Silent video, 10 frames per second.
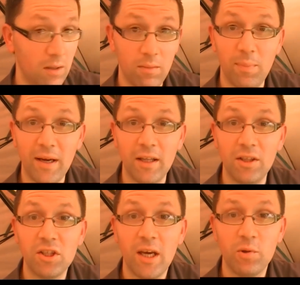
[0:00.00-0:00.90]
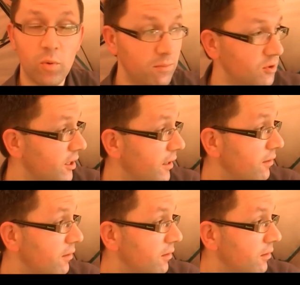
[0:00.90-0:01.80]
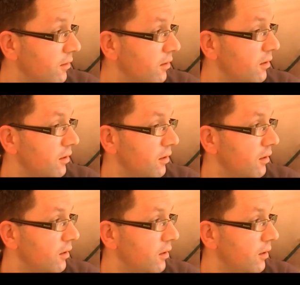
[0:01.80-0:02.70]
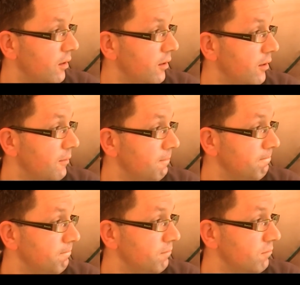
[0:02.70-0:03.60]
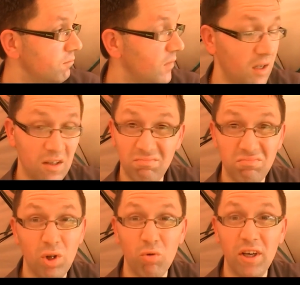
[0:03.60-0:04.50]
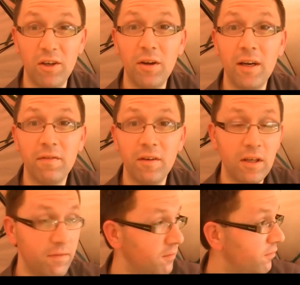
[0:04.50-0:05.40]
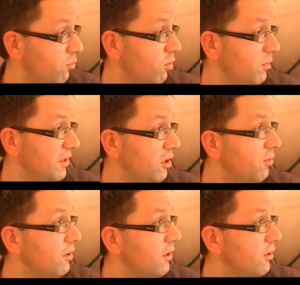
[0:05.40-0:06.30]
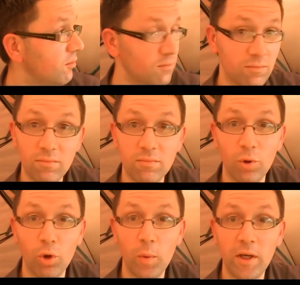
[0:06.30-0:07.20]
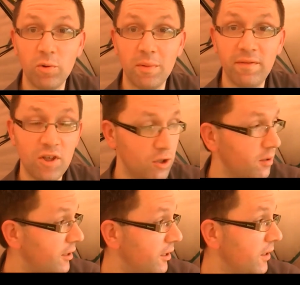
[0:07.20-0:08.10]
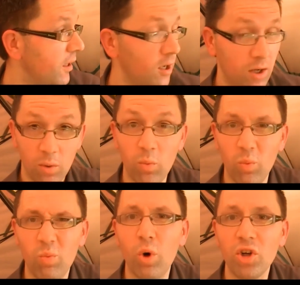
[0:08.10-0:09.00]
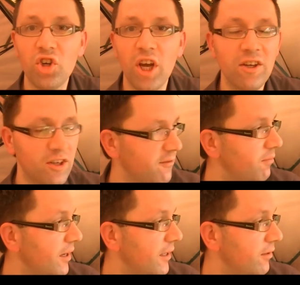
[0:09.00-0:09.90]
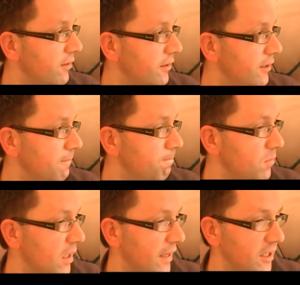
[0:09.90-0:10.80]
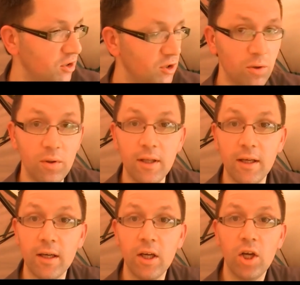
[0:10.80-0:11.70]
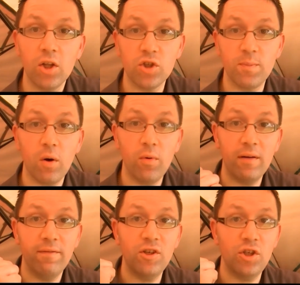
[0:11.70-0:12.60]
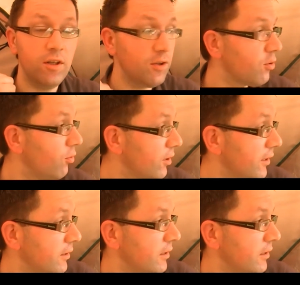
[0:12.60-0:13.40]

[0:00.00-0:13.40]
back in the same swims again, and not really doing anything different from what we've been doing all the weeks we've been fishing on here. One change I've made, and that is to the spot where I'm fishing in the corner.